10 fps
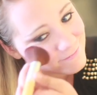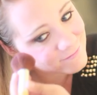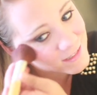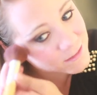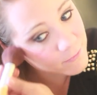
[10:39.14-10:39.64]

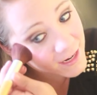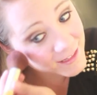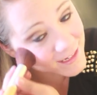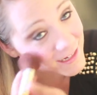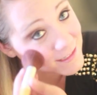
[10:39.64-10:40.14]

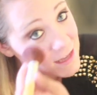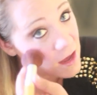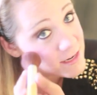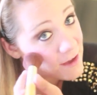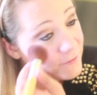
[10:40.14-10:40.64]
Smiling is
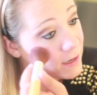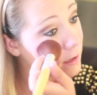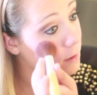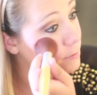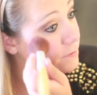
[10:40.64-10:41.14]
a definite
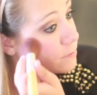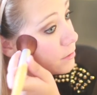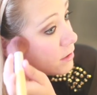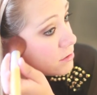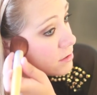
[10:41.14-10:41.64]
helper for
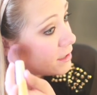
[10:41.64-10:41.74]
blush.